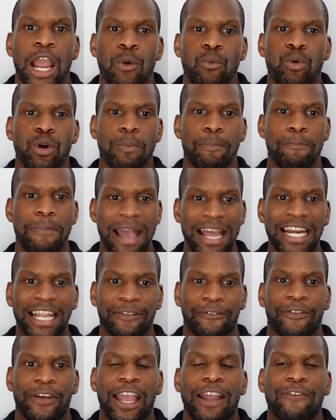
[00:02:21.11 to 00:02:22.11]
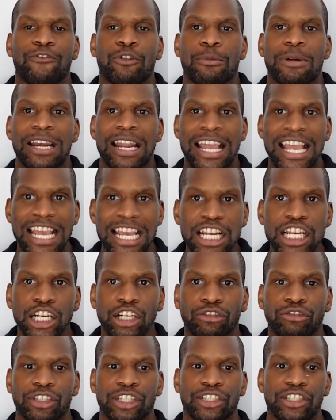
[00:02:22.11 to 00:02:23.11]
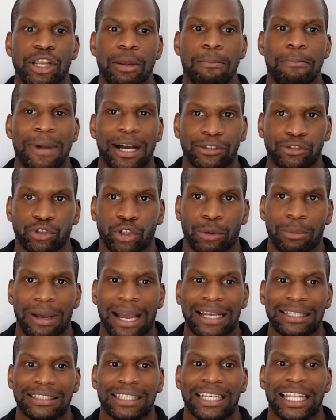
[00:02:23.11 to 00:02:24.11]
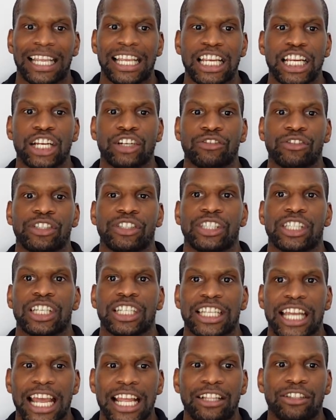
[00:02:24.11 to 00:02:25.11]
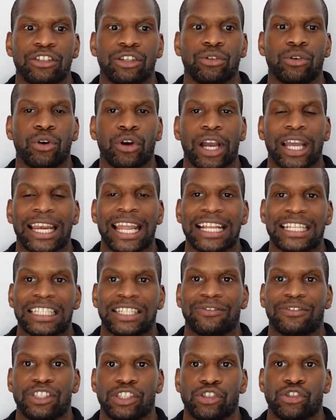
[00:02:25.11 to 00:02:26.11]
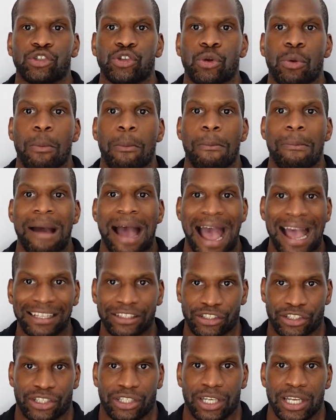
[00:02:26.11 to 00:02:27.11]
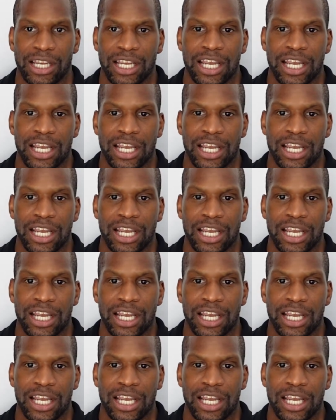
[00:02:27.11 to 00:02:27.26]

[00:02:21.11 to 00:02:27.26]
would benefit from an increase in muscle mass, an increase in tendon or connective tissue mass,